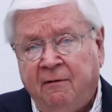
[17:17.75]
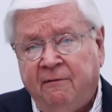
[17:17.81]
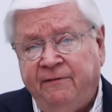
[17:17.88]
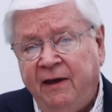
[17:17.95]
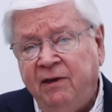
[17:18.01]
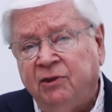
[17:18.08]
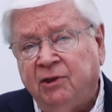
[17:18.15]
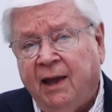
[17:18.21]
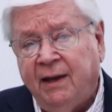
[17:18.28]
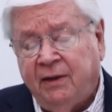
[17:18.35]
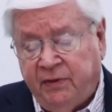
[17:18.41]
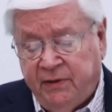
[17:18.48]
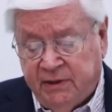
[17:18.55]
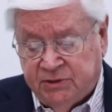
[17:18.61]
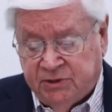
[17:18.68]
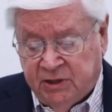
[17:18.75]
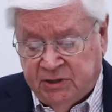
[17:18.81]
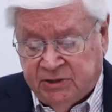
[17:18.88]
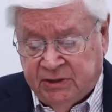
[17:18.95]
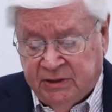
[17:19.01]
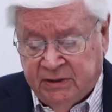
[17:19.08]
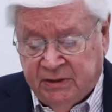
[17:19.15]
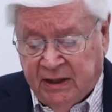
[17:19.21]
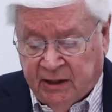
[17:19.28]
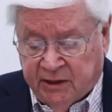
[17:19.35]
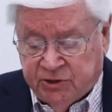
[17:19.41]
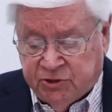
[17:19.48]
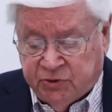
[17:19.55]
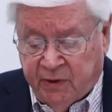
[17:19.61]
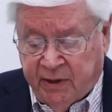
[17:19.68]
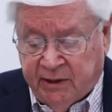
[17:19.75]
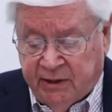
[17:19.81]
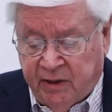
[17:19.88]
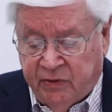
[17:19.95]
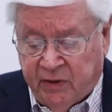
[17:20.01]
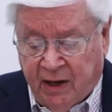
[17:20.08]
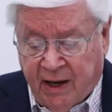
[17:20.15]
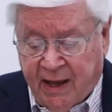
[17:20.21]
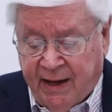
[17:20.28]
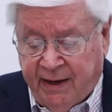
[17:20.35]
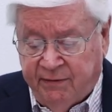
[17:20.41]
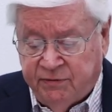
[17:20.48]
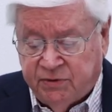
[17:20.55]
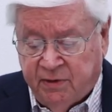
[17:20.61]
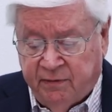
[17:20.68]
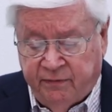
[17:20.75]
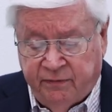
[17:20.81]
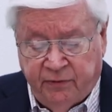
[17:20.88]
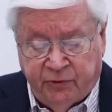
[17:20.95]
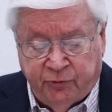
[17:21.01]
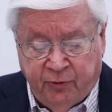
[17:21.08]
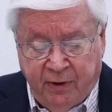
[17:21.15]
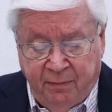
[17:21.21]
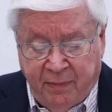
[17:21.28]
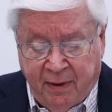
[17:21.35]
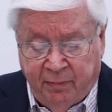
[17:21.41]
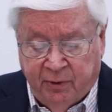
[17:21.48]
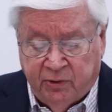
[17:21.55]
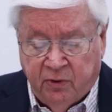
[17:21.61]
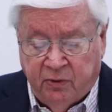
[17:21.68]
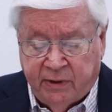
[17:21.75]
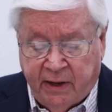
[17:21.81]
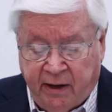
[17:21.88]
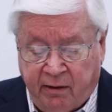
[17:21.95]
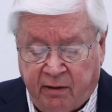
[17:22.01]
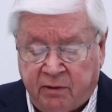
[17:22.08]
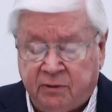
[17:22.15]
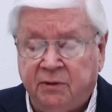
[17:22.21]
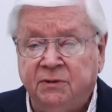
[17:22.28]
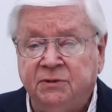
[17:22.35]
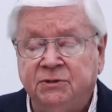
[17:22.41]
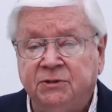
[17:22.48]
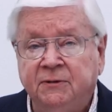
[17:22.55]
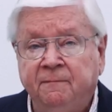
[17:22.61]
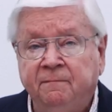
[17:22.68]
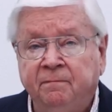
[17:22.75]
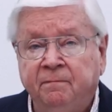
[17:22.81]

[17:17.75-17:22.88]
Faith like this is illustrated in the lives of three biblical characters.